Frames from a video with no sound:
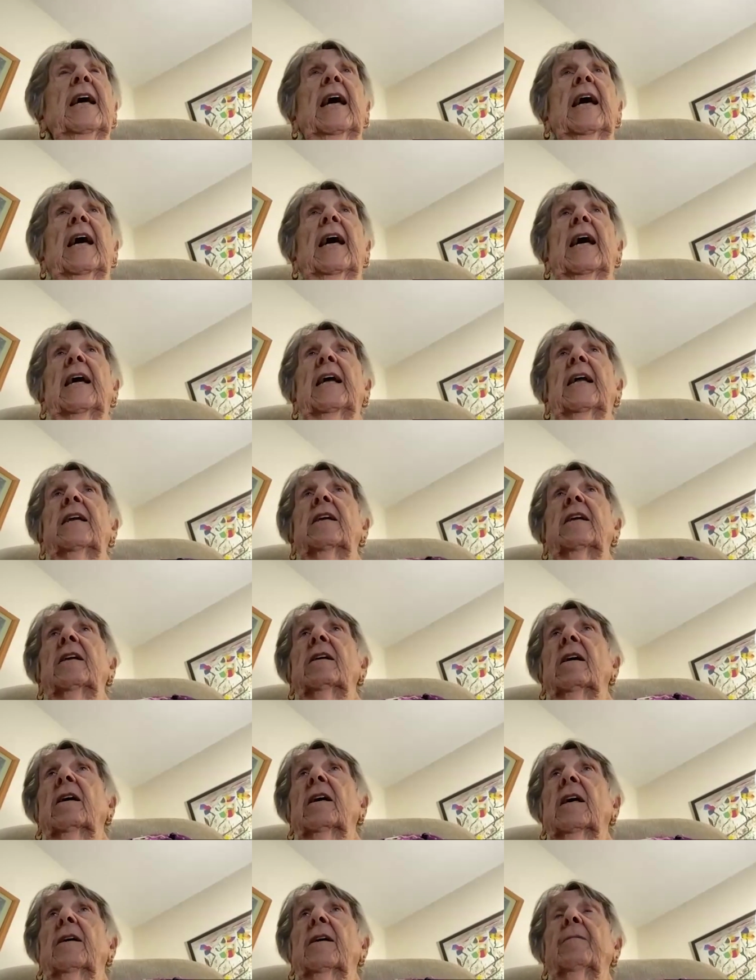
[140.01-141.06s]
And
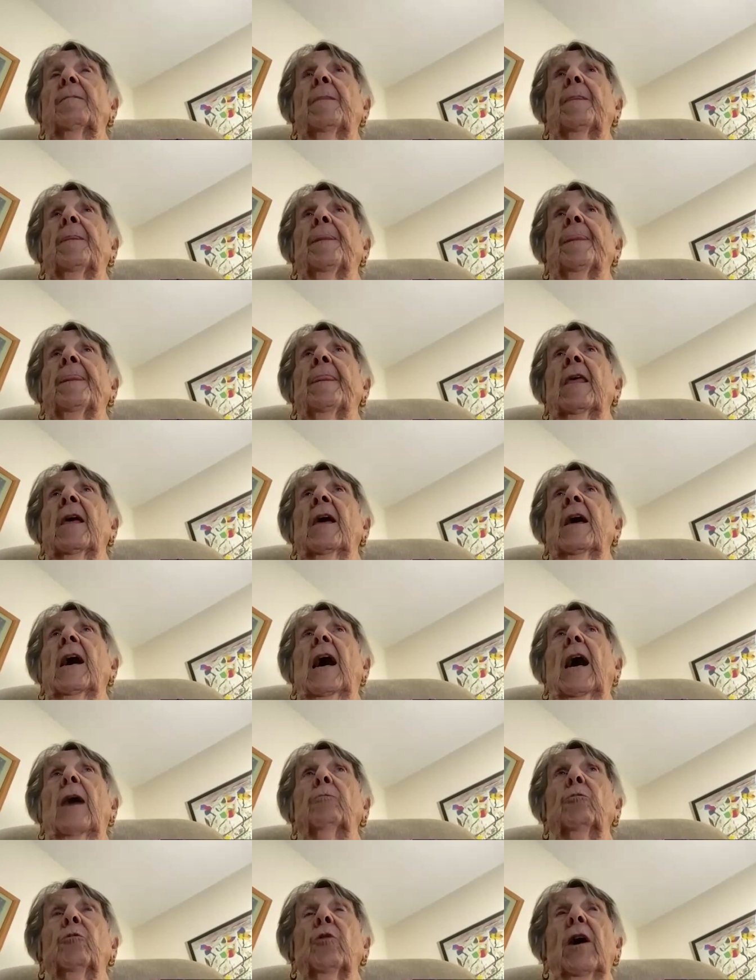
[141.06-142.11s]
uh,
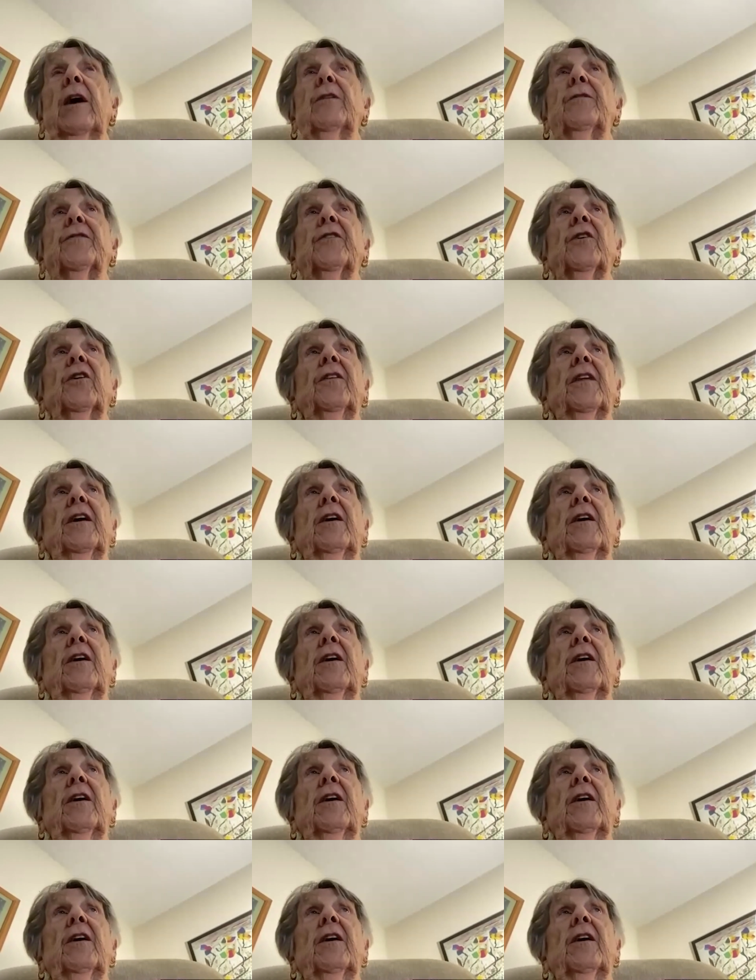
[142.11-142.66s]
I'm grateful.